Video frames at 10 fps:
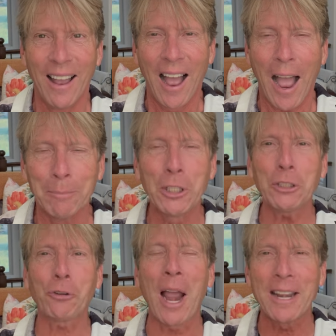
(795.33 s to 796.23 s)
I'm
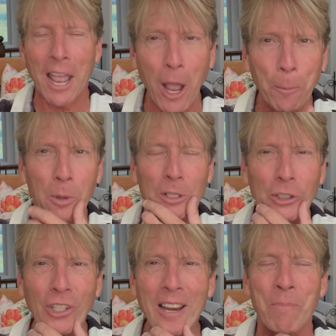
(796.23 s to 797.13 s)
just trying to help you to
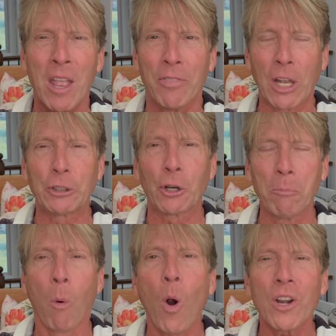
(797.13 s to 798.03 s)
see that you're
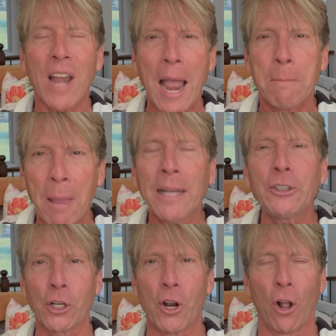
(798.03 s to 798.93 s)
more
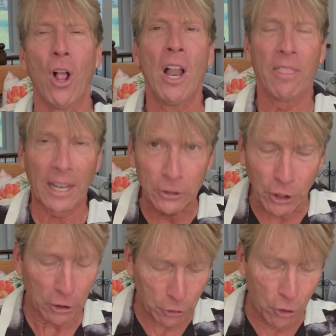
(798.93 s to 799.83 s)
dimensional than
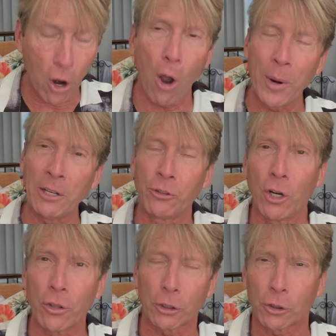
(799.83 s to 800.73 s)
just going to
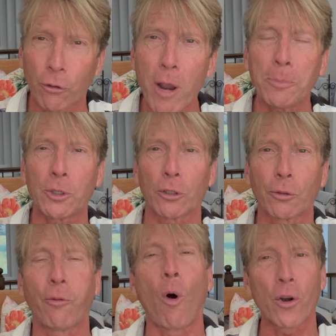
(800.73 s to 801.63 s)
the scriptures
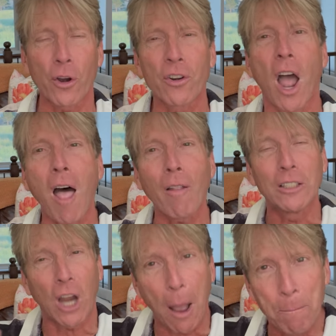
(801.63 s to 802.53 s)
for your knowledge
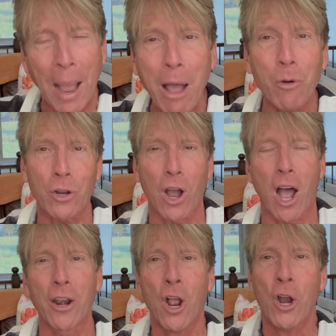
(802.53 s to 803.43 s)
about
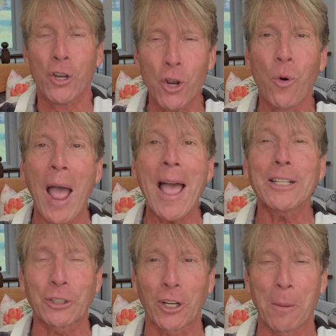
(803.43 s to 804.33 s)
God. You
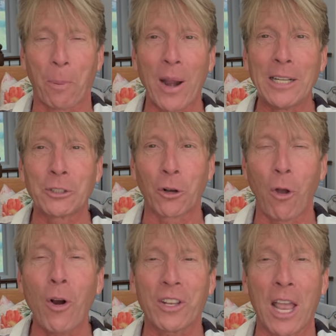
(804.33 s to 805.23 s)
actually, praise the
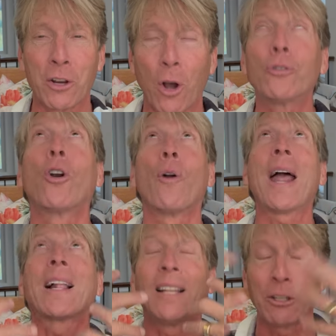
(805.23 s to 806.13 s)
Lord, can go
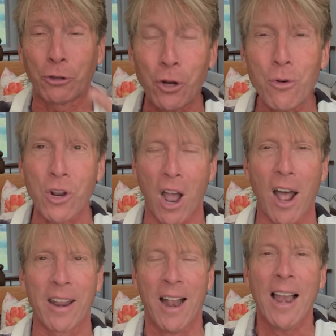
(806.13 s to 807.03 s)
directly to
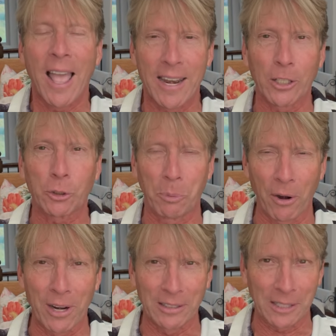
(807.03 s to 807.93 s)
God and
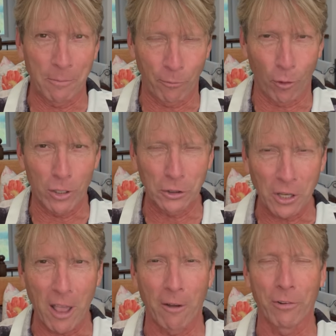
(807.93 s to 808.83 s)
experience Him for
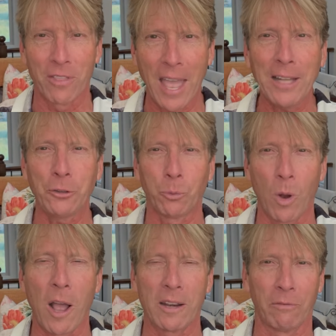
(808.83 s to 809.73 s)
yourself. And that's
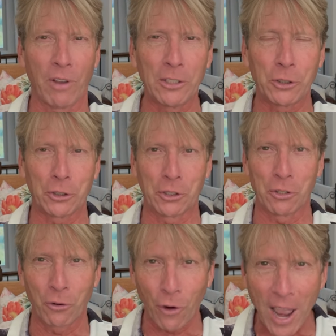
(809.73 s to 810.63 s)
what Adventures in
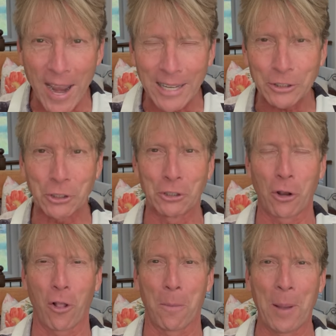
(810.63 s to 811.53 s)
Grace is
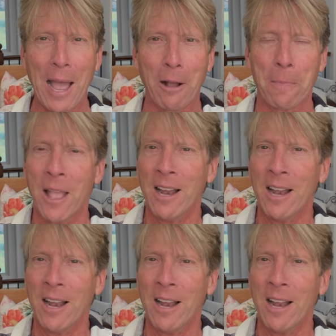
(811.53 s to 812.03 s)
all about.